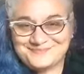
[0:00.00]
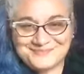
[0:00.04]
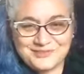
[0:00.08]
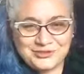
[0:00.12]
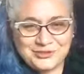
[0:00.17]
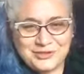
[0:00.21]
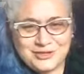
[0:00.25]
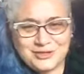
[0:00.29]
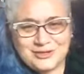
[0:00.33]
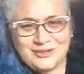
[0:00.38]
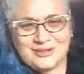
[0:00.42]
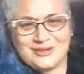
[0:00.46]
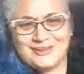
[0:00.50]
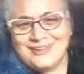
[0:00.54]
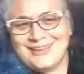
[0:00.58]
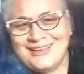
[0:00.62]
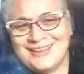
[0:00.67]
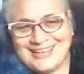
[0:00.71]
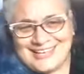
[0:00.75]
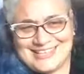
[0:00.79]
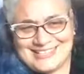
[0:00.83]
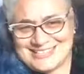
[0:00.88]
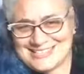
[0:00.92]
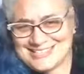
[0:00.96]
Good.
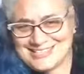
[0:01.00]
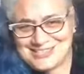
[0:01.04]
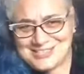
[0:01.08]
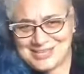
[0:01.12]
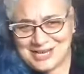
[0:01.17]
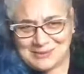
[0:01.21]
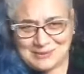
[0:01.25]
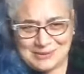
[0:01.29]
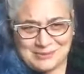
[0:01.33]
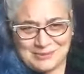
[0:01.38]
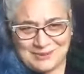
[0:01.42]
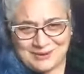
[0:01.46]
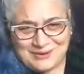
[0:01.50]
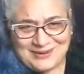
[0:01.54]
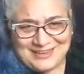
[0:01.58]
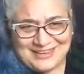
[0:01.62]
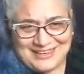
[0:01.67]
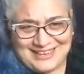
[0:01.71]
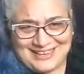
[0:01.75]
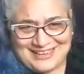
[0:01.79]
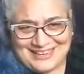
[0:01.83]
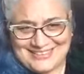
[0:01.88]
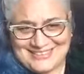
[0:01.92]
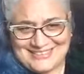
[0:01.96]
It's a jammy party,
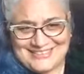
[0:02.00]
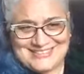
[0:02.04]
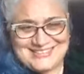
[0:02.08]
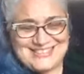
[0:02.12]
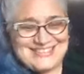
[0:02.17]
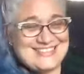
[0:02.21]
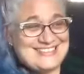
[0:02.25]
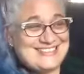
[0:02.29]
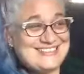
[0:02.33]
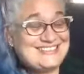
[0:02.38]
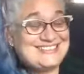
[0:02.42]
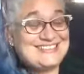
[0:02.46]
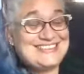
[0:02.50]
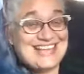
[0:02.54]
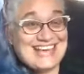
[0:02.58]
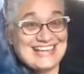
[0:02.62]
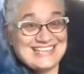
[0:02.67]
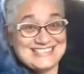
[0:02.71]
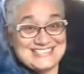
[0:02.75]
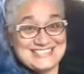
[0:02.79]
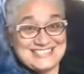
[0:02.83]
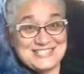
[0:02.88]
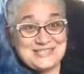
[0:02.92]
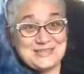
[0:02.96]
guys.
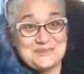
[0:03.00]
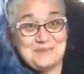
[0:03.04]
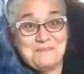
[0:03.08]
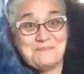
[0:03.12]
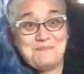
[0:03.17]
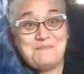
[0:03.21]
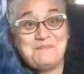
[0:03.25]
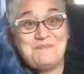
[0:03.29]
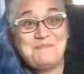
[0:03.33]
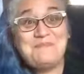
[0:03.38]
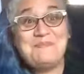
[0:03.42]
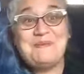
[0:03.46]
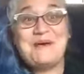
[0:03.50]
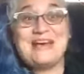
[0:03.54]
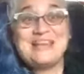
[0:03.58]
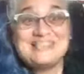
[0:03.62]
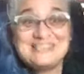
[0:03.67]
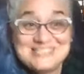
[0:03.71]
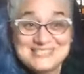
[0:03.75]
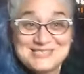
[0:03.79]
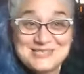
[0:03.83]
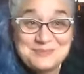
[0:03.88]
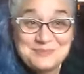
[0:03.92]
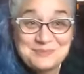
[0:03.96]
That's the
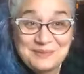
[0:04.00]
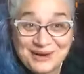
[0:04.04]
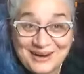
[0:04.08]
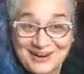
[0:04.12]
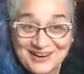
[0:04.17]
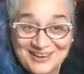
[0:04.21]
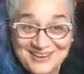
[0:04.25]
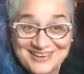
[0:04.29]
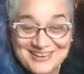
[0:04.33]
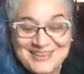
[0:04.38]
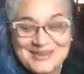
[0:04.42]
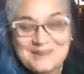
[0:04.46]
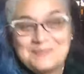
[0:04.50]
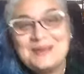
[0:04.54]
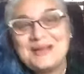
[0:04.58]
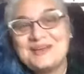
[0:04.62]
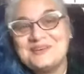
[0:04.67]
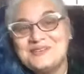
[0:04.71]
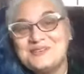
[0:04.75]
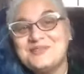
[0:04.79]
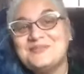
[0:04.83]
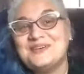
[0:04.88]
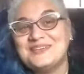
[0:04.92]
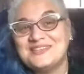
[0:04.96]
best part
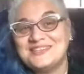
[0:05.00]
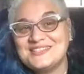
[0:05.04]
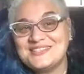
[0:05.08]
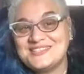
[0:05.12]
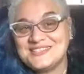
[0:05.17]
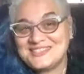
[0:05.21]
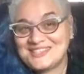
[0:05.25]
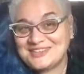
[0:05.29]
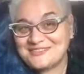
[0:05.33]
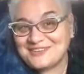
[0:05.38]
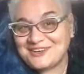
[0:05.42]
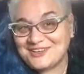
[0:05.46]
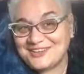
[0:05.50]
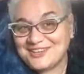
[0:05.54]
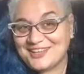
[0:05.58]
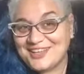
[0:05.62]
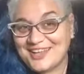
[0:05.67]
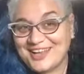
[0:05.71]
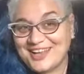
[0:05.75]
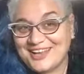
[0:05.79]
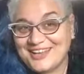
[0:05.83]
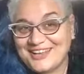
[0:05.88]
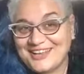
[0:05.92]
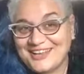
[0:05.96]
about doing this stuff
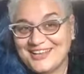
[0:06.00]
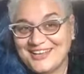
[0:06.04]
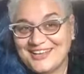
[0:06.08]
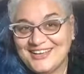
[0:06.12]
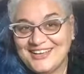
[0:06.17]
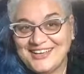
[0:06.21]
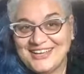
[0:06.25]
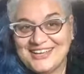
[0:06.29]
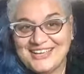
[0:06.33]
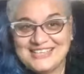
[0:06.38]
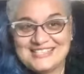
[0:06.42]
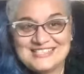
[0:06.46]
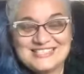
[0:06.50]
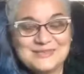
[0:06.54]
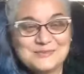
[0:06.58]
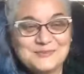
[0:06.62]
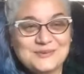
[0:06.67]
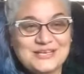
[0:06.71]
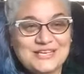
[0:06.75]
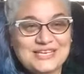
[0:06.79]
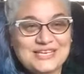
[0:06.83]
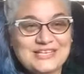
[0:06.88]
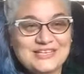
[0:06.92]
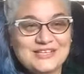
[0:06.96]
online, is that
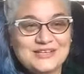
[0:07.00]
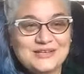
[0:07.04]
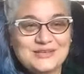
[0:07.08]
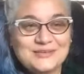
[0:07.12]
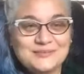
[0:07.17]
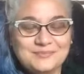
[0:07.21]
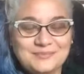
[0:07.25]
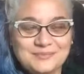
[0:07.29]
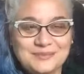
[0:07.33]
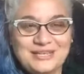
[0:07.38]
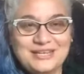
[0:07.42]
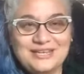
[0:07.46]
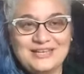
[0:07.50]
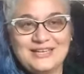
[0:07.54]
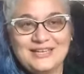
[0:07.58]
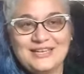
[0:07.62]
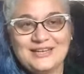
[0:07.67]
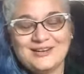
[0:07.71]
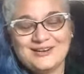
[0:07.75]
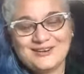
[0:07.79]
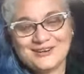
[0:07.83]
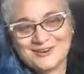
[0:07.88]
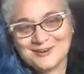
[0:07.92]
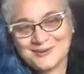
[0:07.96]
we can be
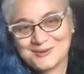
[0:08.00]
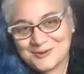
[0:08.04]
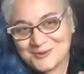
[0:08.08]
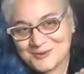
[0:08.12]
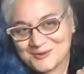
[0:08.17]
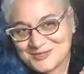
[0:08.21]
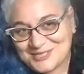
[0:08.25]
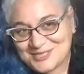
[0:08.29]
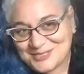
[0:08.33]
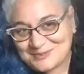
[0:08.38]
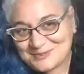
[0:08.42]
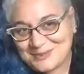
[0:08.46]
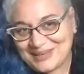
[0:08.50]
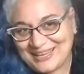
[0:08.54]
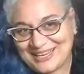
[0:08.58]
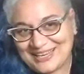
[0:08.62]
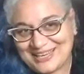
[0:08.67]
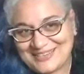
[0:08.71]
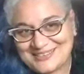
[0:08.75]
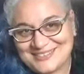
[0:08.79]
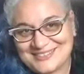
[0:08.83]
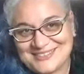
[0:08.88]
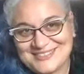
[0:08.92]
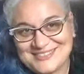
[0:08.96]
in our own
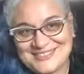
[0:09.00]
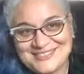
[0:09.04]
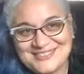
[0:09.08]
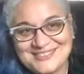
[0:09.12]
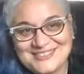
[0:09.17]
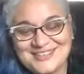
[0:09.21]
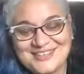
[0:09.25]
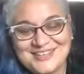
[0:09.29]
space.